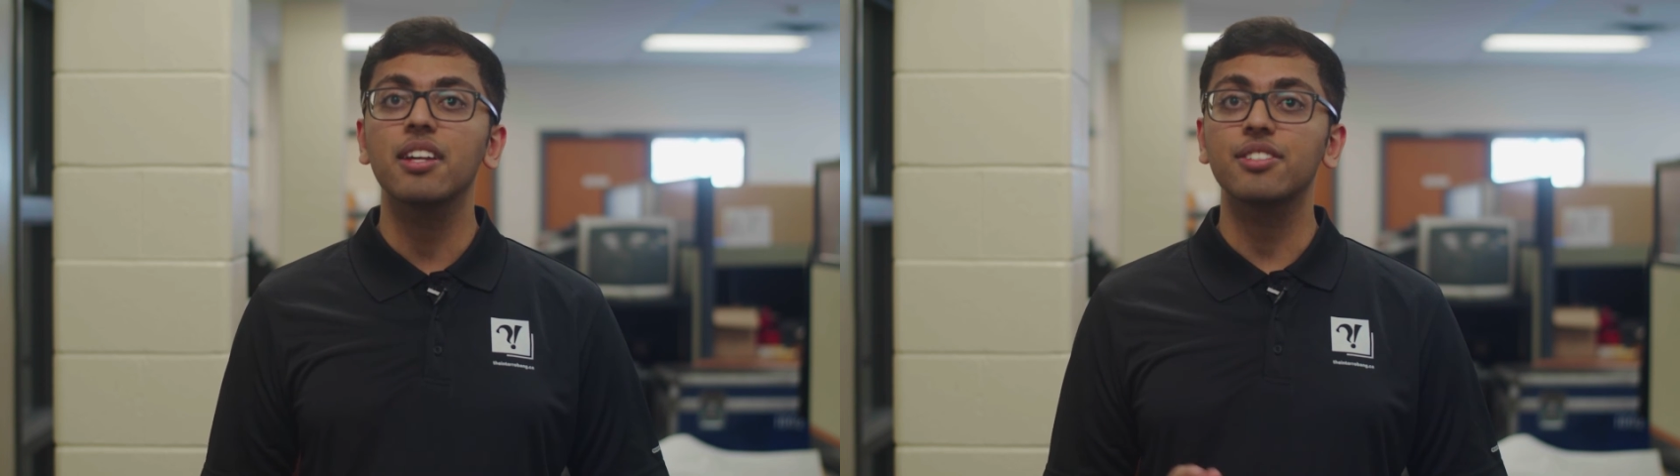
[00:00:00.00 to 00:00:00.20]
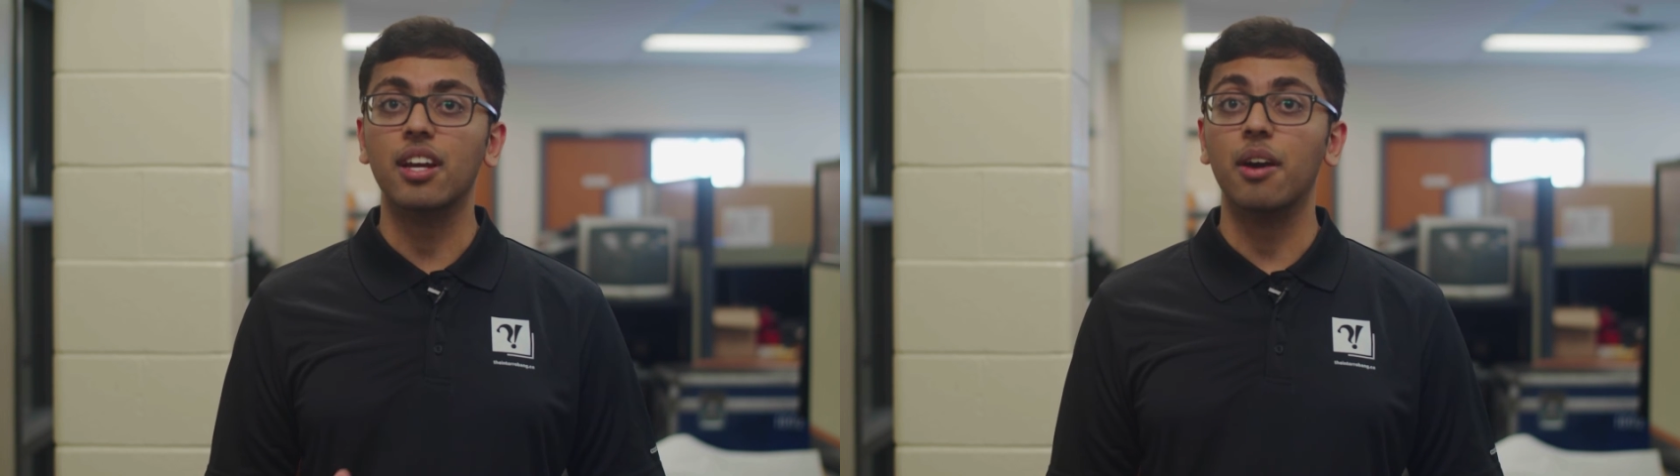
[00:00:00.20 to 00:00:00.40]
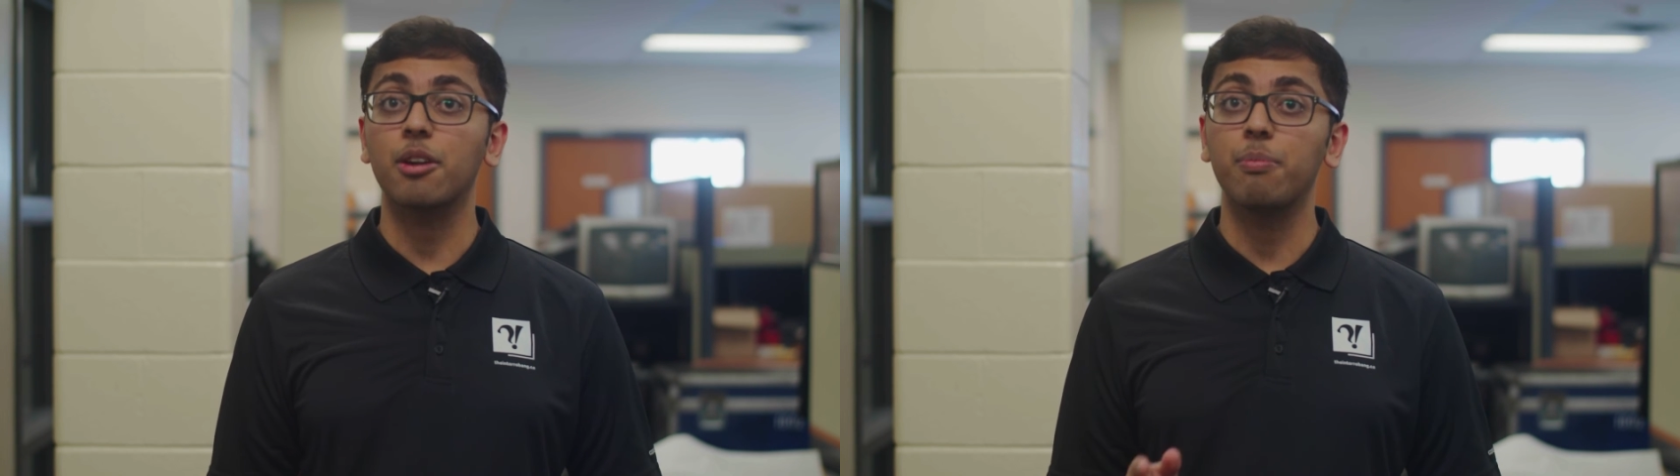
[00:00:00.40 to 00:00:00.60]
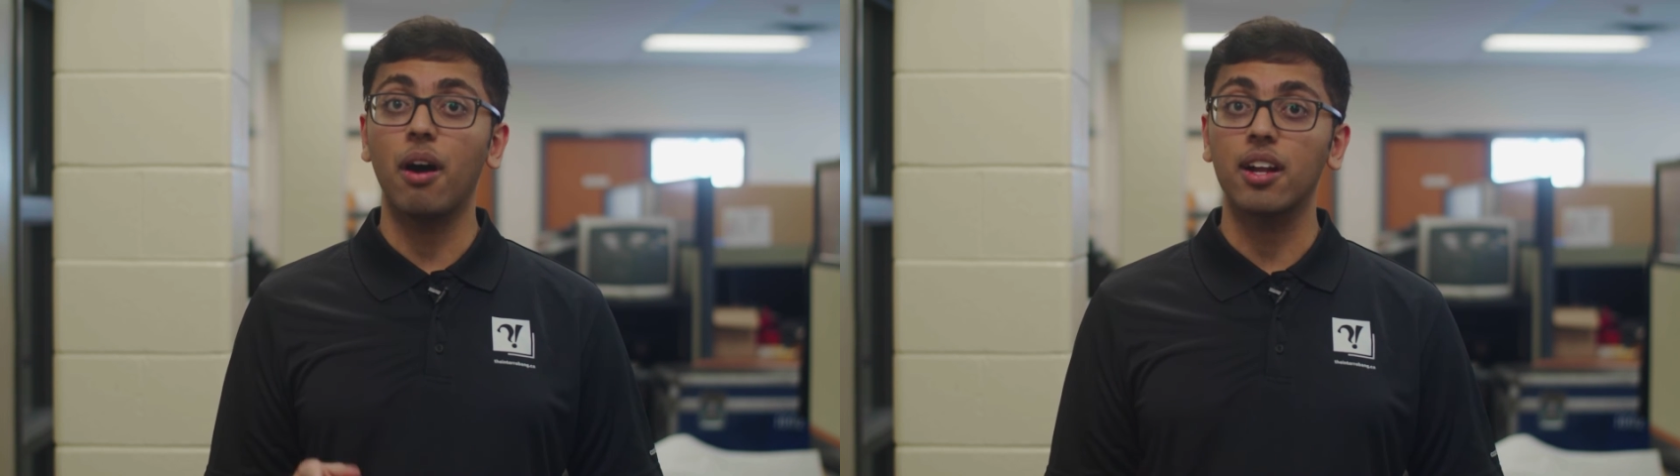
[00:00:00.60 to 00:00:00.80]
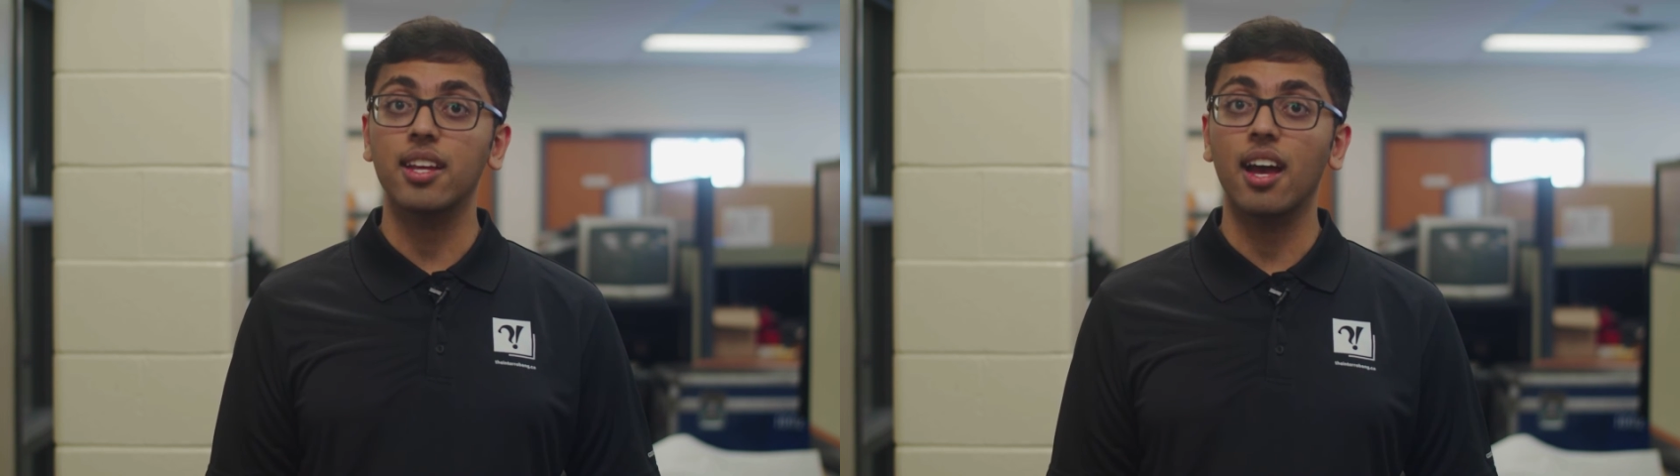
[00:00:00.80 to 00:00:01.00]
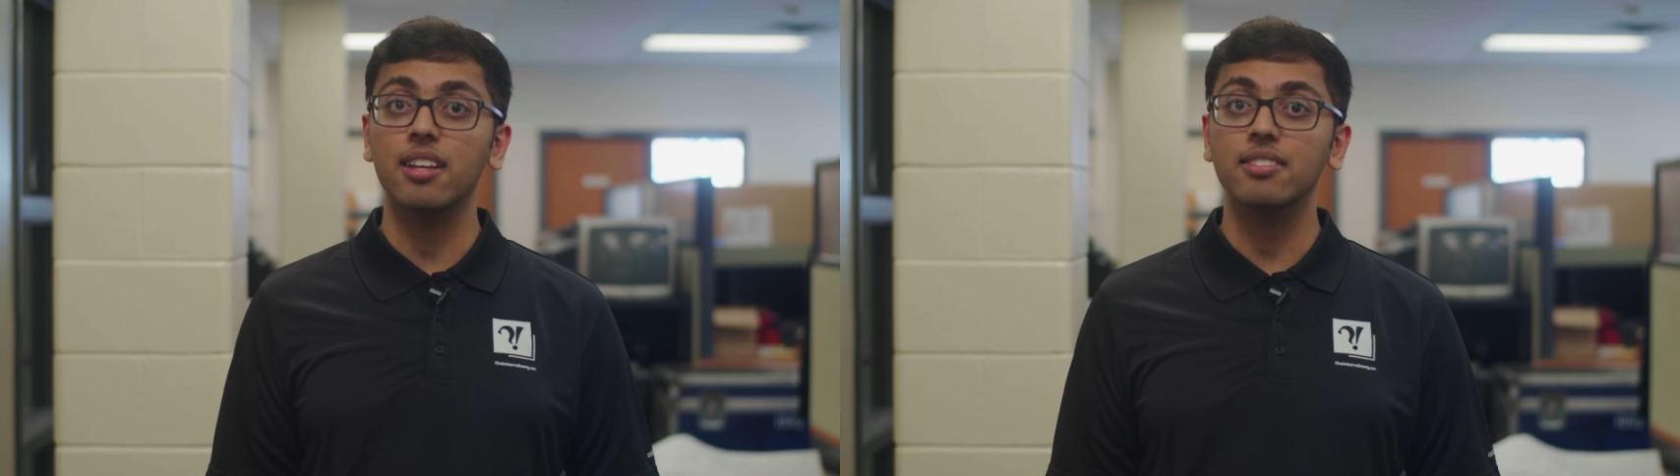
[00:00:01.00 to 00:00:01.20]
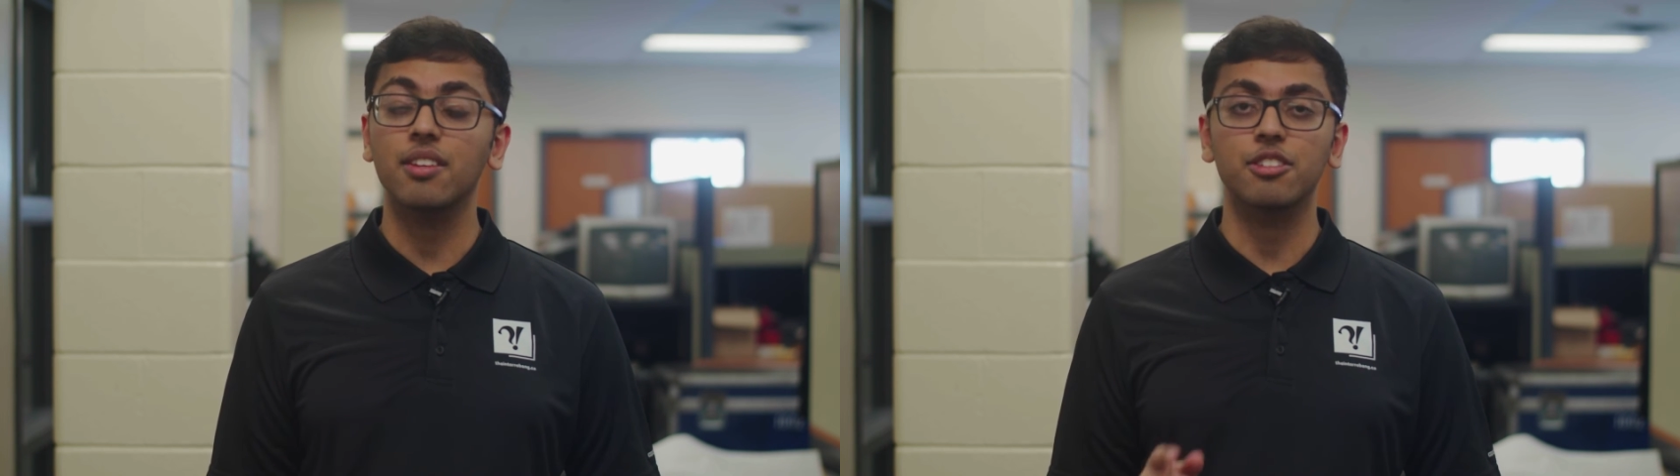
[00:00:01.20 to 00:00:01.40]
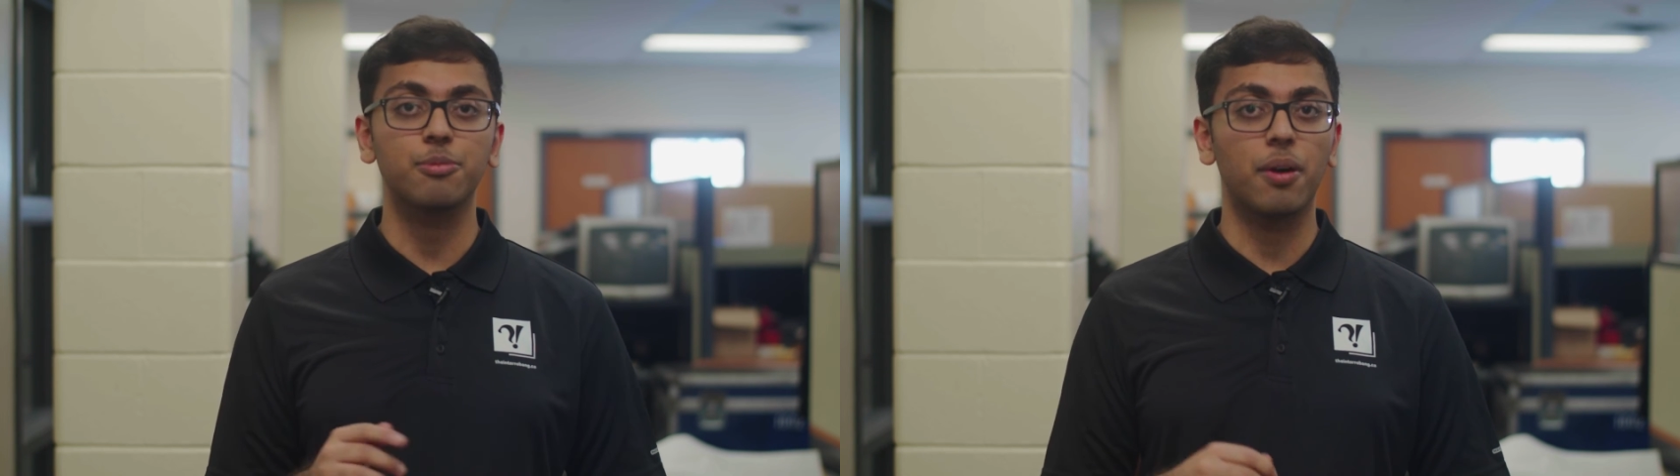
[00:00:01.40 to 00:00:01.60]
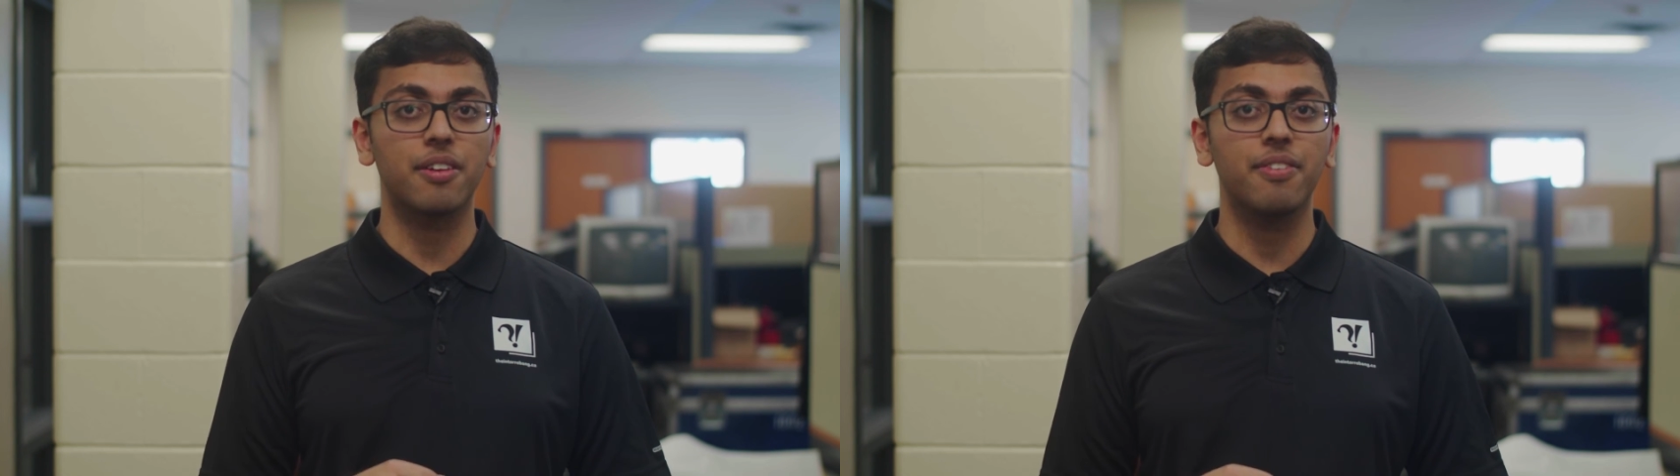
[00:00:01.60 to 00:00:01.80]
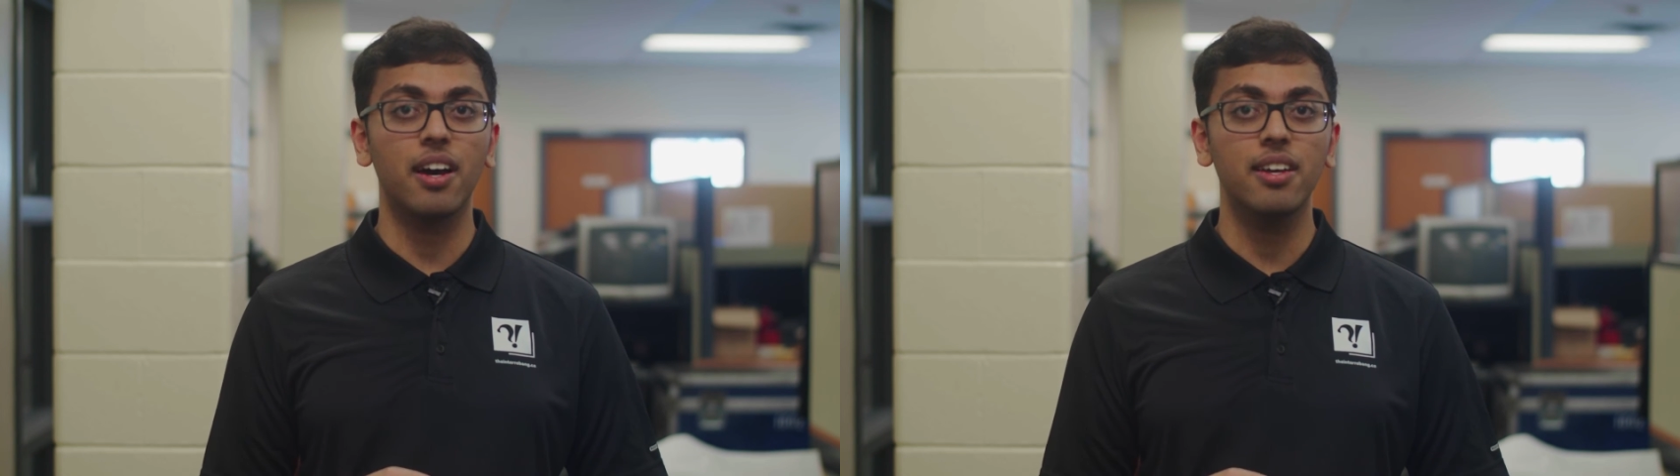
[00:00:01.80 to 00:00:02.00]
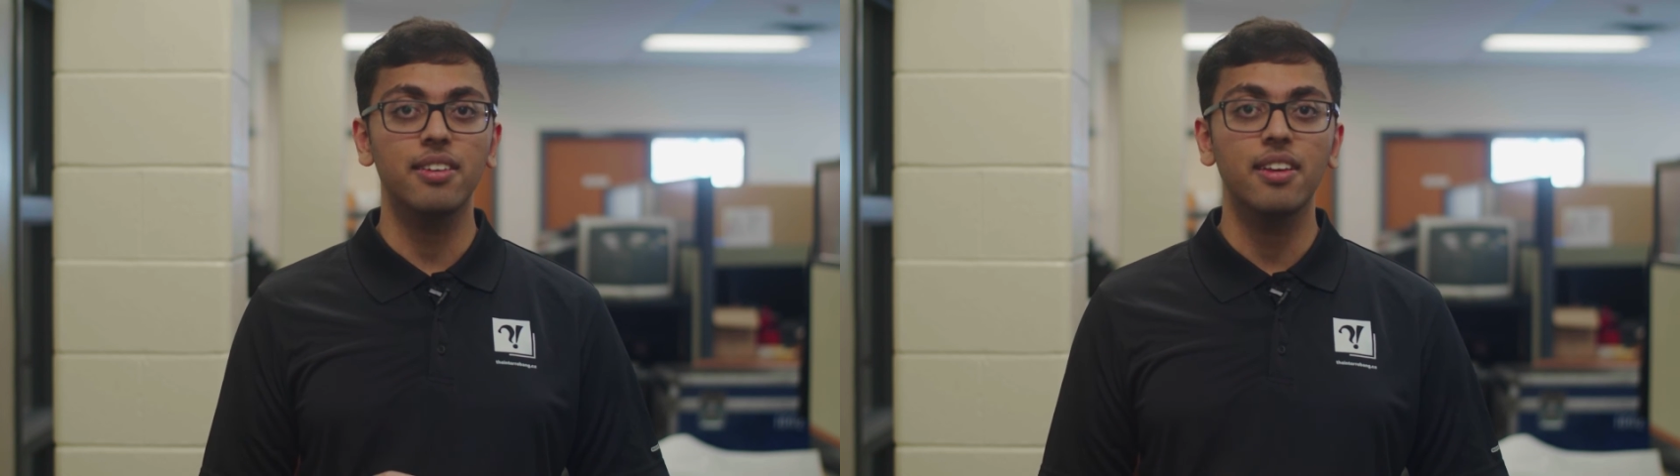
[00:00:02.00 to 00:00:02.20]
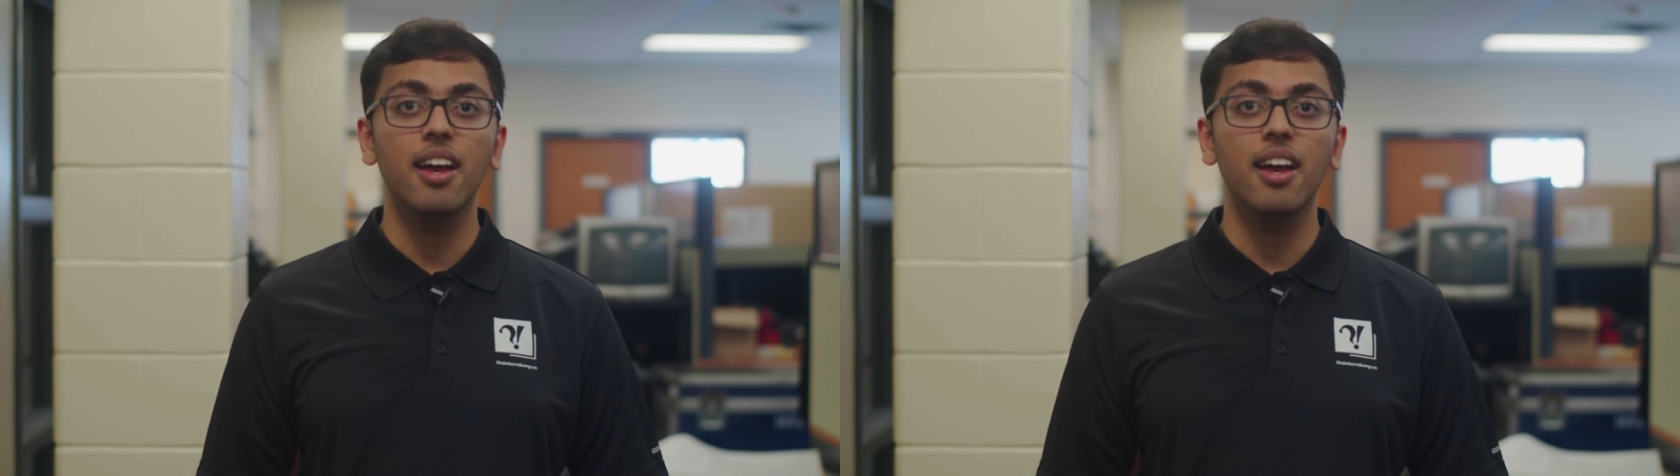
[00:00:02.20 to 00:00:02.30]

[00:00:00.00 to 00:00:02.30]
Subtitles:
Check out our podcast on Spotify